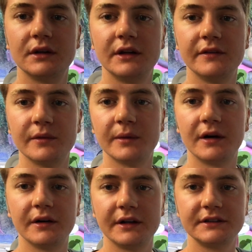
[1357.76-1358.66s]
Leave them
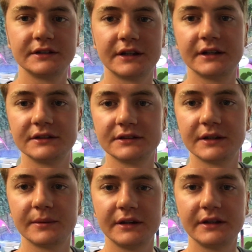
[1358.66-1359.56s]
out. Here's the kittens
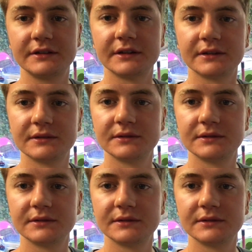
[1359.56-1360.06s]
they've been eating.